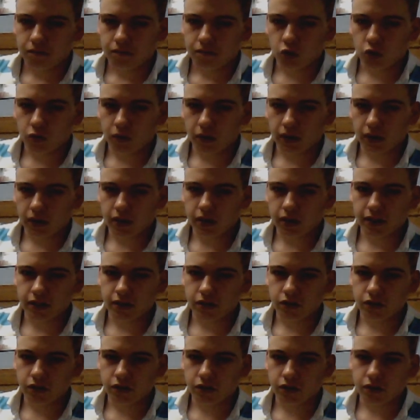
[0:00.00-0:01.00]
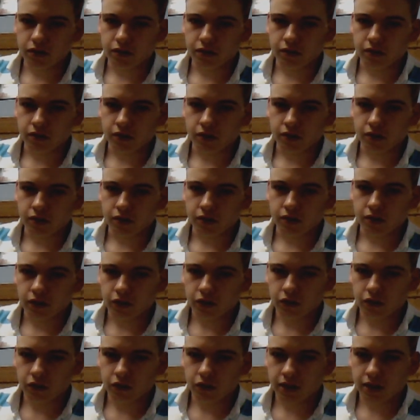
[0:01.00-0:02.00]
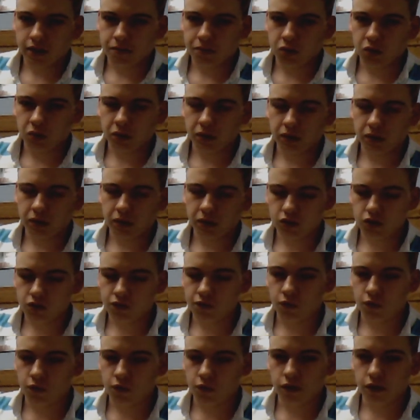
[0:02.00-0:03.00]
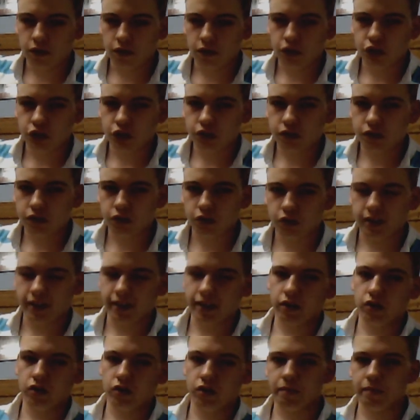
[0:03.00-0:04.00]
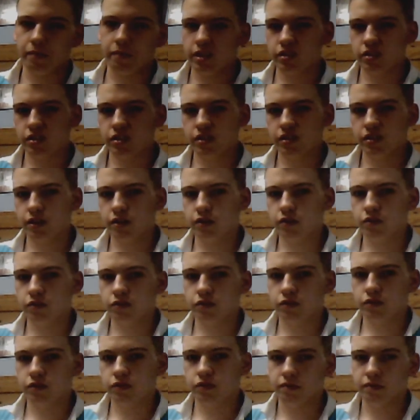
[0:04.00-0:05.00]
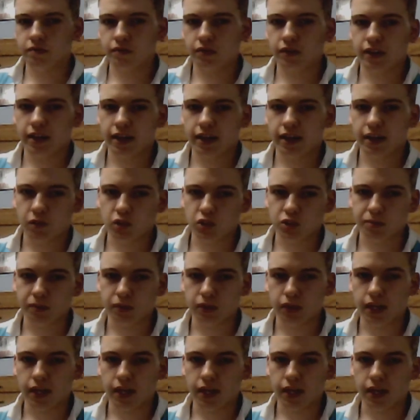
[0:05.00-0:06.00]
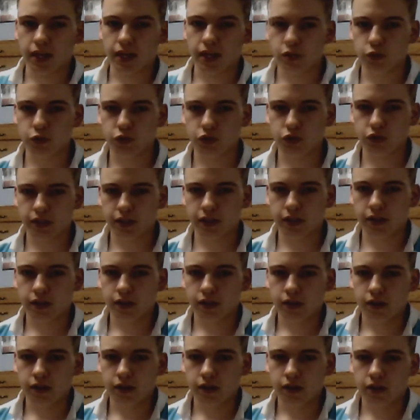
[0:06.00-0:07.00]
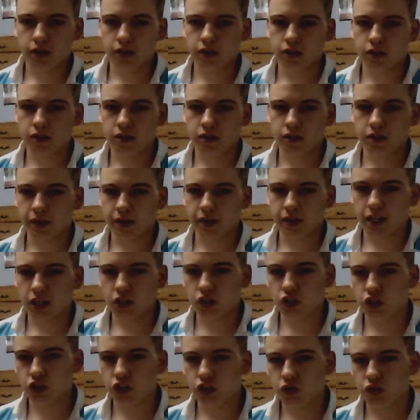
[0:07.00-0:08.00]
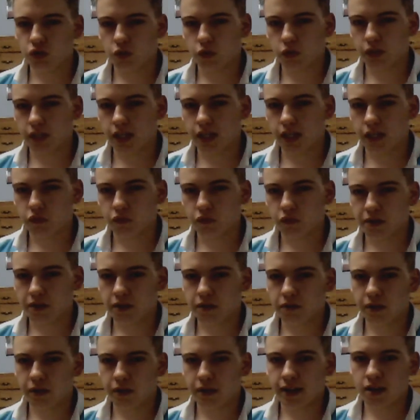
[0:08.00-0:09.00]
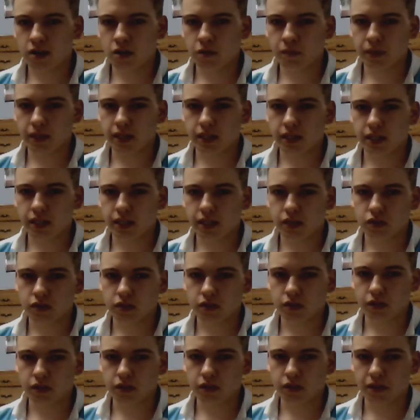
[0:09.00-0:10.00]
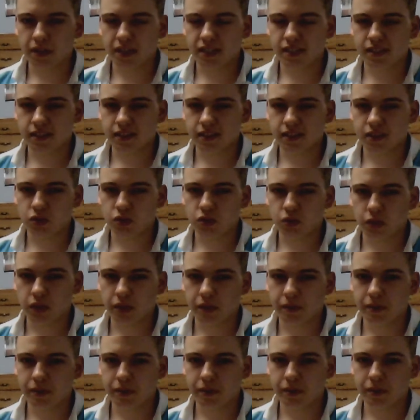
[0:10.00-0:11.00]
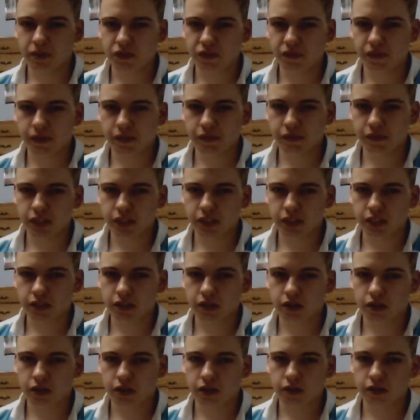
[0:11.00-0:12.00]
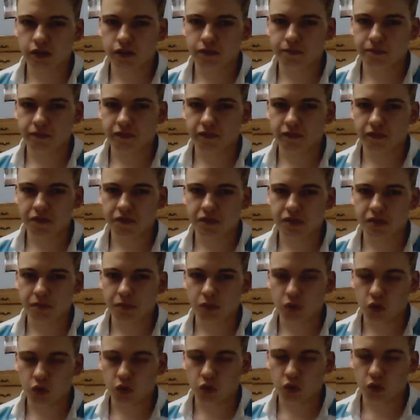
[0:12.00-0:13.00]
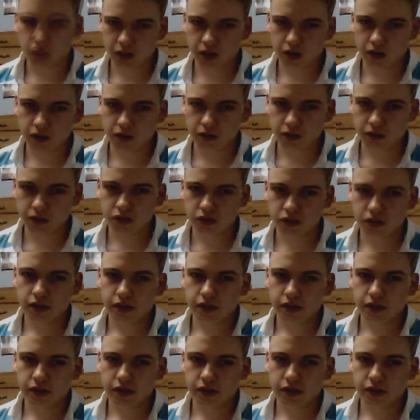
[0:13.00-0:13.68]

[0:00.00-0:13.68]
Pokemon Collectors and all our other lines. Pokemon Collectors 4 up just so you can get all the basics out. You're getting multiple lines out usually. Communications only at 3 right now, because the base list only plays 15 cards, 15 Pokemon cards.